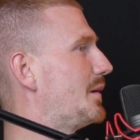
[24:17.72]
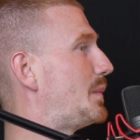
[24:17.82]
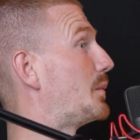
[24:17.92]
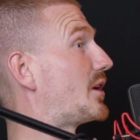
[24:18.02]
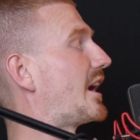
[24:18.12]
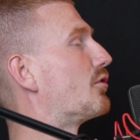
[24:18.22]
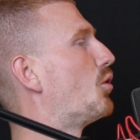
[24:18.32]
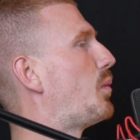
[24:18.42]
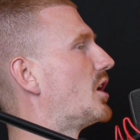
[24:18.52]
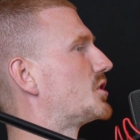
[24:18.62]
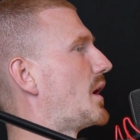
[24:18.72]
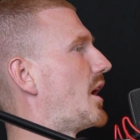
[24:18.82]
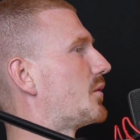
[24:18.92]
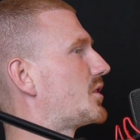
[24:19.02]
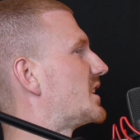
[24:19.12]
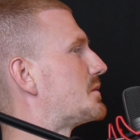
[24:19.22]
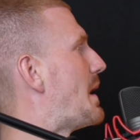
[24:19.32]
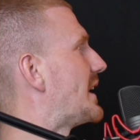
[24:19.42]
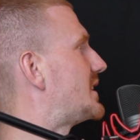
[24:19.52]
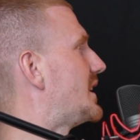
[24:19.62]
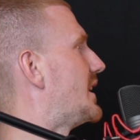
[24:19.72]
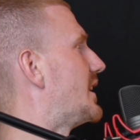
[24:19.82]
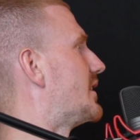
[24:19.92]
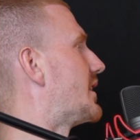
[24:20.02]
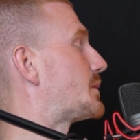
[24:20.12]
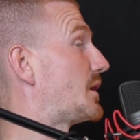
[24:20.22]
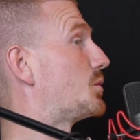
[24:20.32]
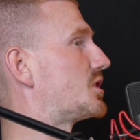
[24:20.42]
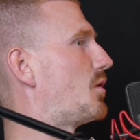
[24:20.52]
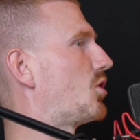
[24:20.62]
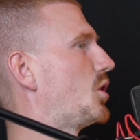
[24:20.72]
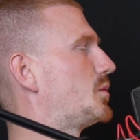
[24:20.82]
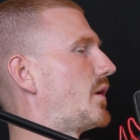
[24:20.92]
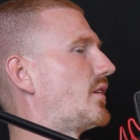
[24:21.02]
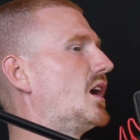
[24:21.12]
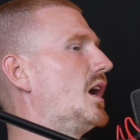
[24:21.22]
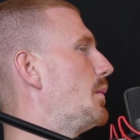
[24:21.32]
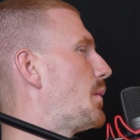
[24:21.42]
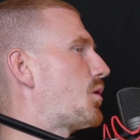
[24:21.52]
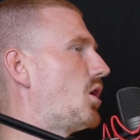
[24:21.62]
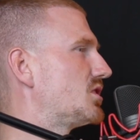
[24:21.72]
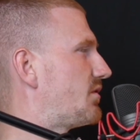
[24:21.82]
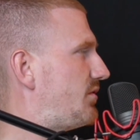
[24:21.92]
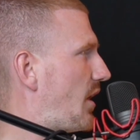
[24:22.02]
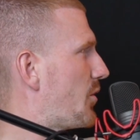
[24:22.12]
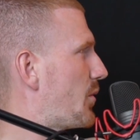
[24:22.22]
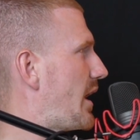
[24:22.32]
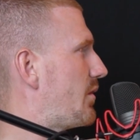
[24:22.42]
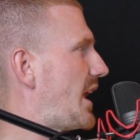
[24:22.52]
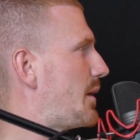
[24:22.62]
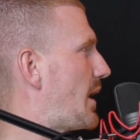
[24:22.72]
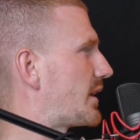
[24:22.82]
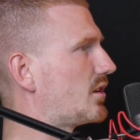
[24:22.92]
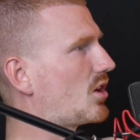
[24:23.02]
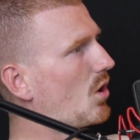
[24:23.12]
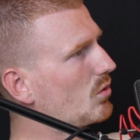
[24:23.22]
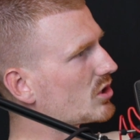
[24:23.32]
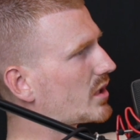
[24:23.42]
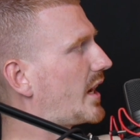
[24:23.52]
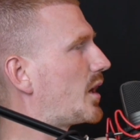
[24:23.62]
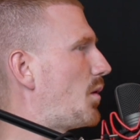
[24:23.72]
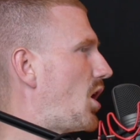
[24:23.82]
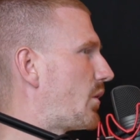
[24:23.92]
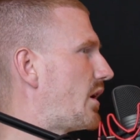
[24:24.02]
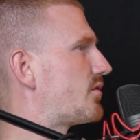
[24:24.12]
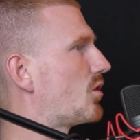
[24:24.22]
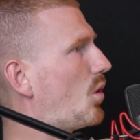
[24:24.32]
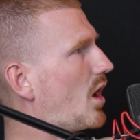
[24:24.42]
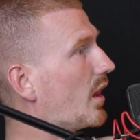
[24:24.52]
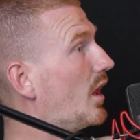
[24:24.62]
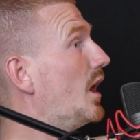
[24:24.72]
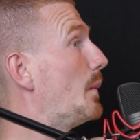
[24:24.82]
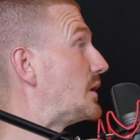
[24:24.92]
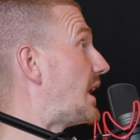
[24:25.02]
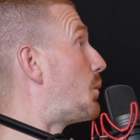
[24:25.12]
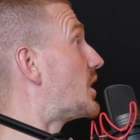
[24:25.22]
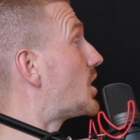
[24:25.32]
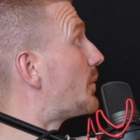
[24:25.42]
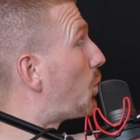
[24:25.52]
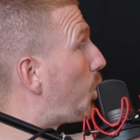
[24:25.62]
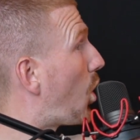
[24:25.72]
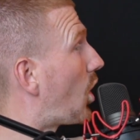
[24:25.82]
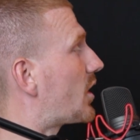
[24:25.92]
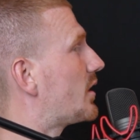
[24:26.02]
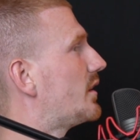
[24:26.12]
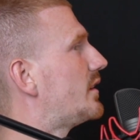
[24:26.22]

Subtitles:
people kicking footballs around because it's messy, and especially with small groups or whatever. But pros are very laid back. They'll go and just kick a ball around for a while, but then when it's time to work,